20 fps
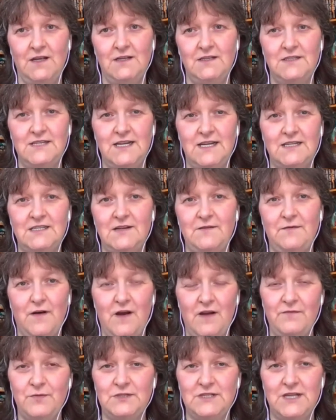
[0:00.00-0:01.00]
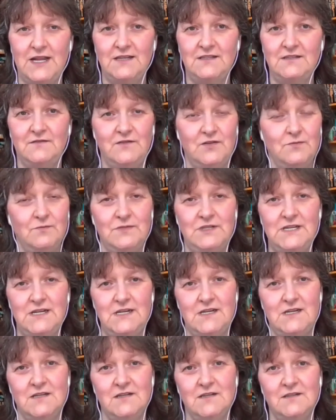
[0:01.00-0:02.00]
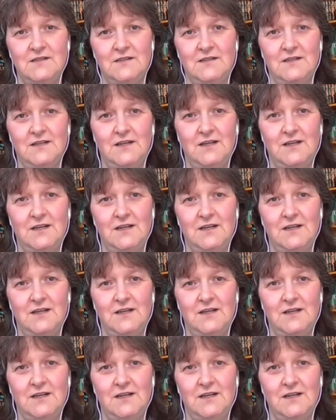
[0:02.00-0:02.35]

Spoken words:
65% of them didn't.